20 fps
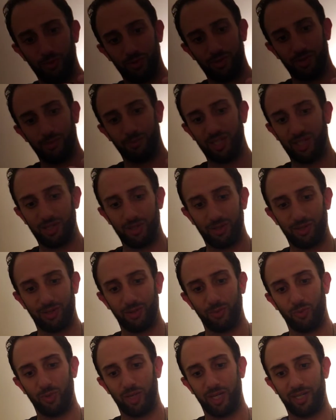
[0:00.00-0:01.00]
Let me tell you
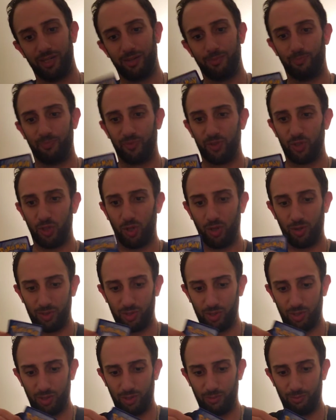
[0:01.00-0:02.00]
what.
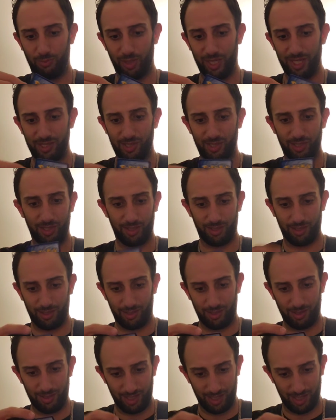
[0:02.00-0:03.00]
Charizard
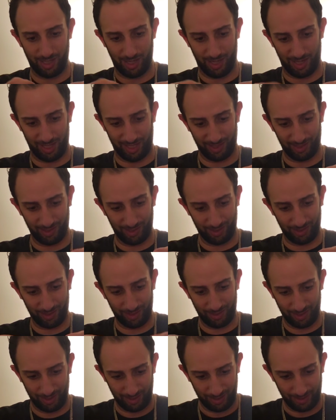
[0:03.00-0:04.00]
Braixen. Nice.
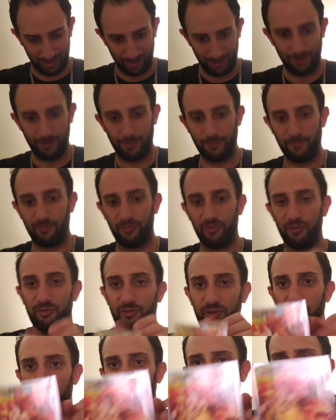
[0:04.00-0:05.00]

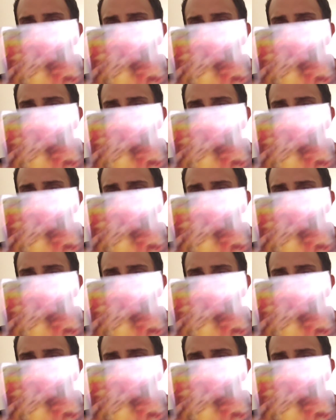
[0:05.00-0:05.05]
Very